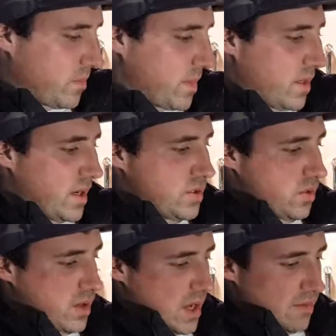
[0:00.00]
they
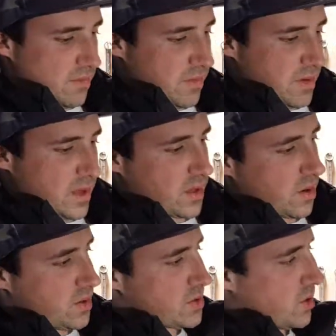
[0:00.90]
do have, it
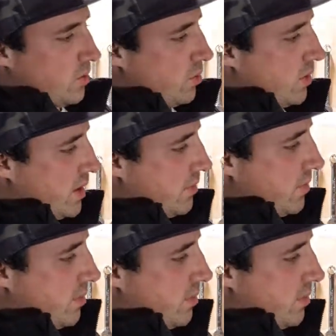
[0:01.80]
goes all the way from